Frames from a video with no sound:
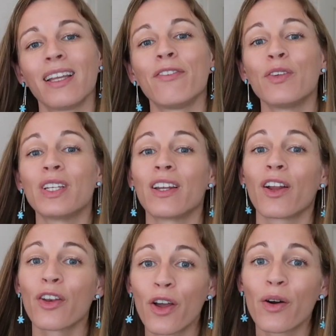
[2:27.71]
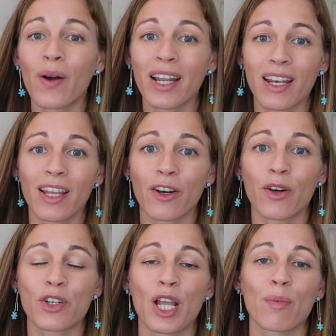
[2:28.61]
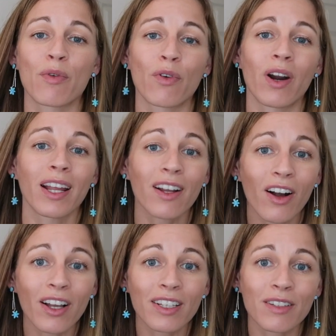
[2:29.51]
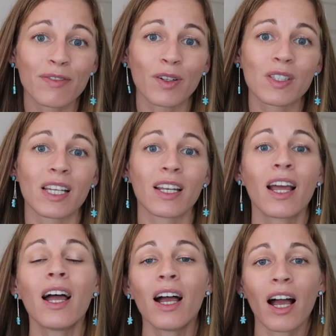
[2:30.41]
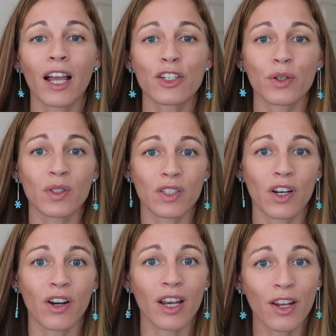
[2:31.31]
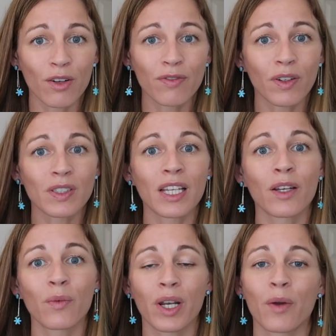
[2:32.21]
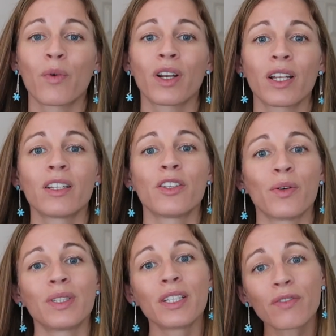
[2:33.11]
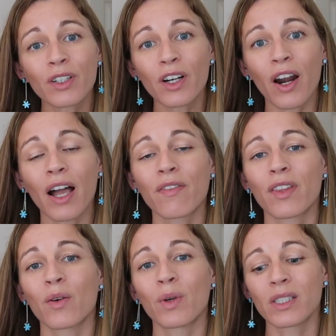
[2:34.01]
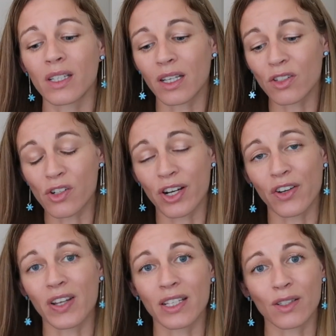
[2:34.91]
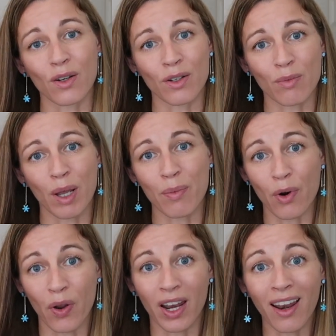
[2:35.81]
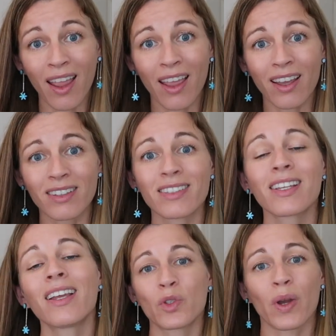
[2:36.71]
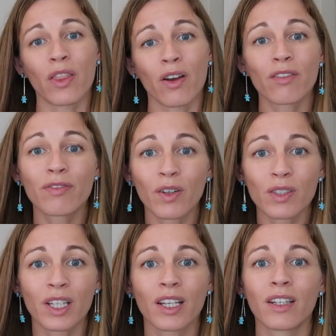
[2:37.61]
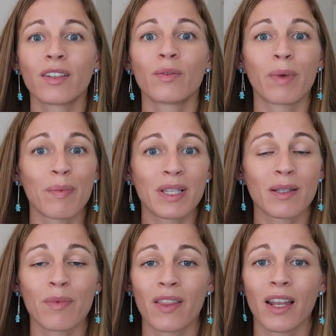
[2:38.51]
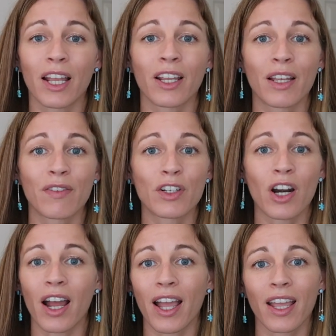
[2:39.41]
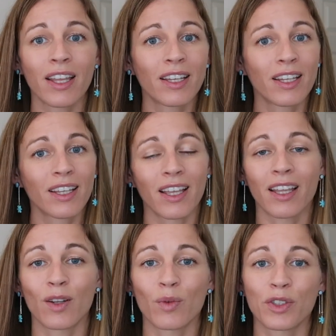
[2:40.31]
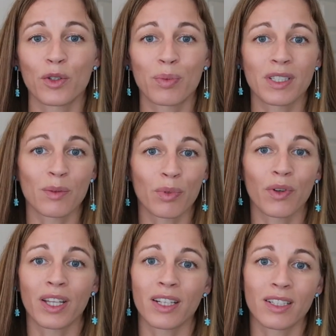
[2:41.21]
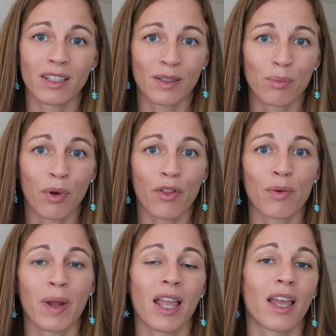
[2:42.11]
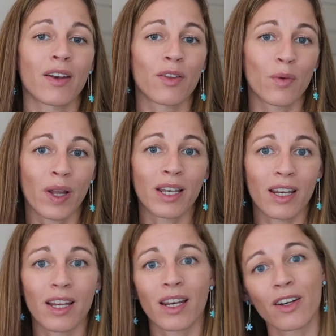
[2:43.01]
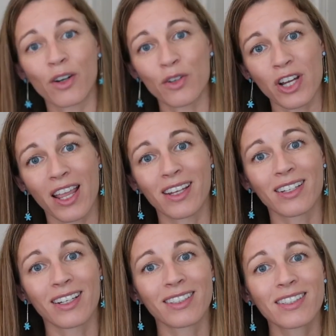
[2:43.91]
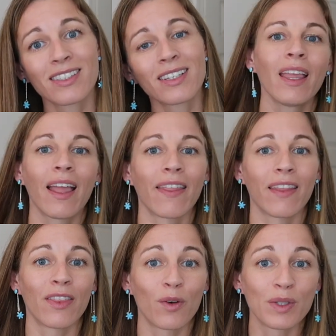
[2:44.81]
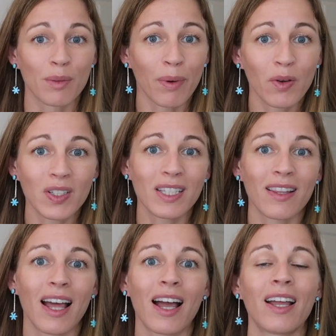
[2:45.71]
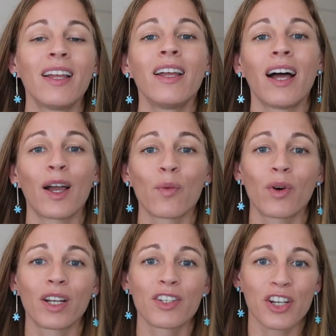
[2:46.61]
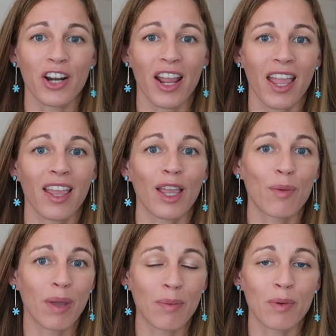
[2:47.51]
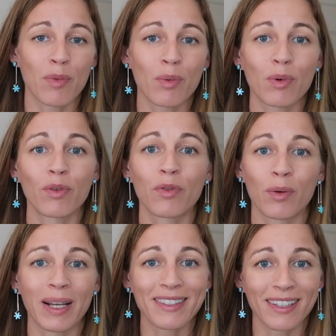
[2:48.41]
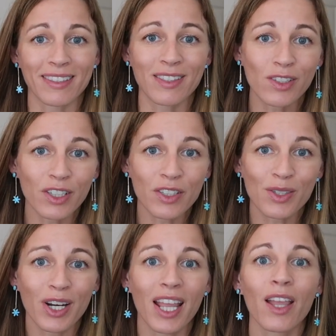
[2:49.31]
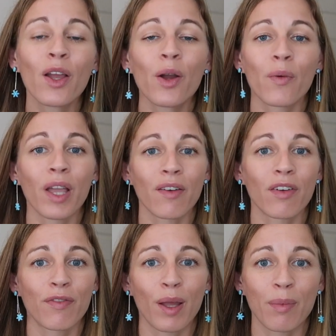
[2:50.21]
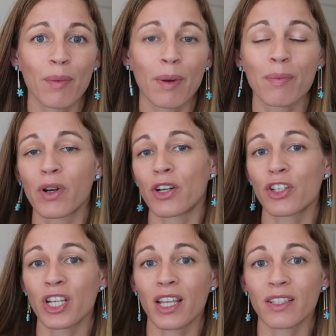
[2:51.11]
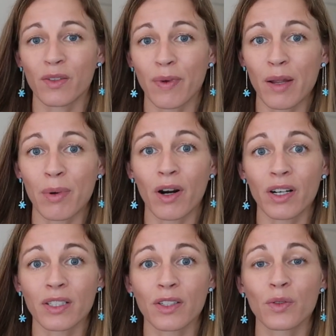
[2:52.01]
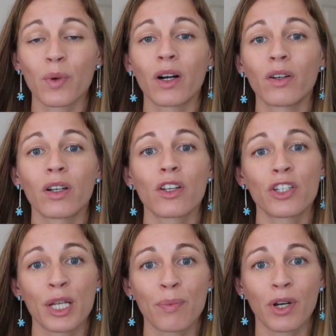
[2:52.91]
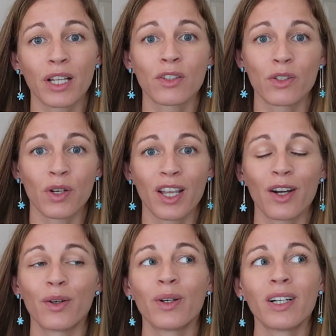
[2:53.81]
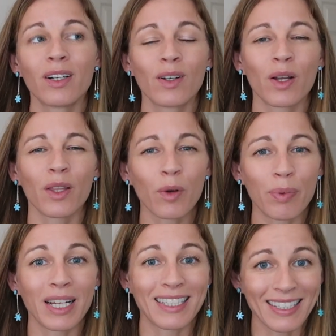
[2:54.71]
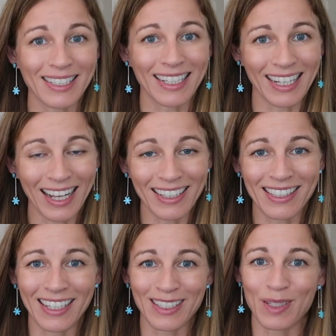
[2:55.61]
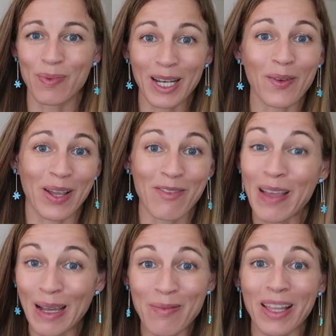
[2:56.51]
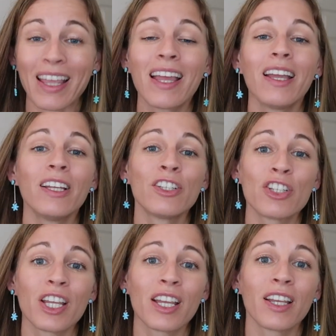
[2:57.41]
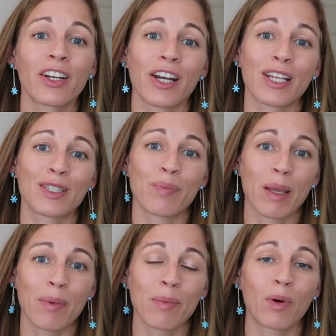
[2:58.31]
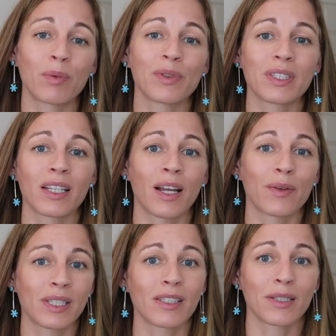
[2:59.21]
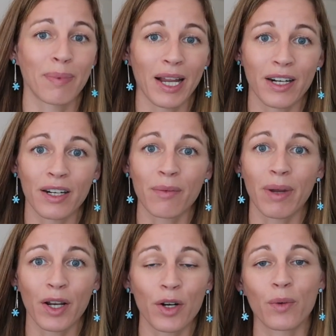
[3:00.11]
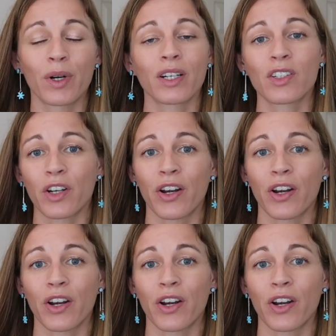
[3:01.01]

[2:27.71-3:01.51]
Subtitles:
If you did not know, I knit and crocheted before I got into felting. I chose to start needle felting when I wanted to do a different craft that wasn't as strenuous on my broken hand. So I thought felting might be something that I could give a try, and it was super simple and it doesn't bother my hand the way knitting and crocheting does. And then there was a bonus in that I wanted to create a baby mobile for my son's nursery. We have a family member, she is a fiber artist as well, Sheep Creek Studio. I think we're pretty distant cousins, but anyway, family. She creates baby mobiles, and I was inspired by her work to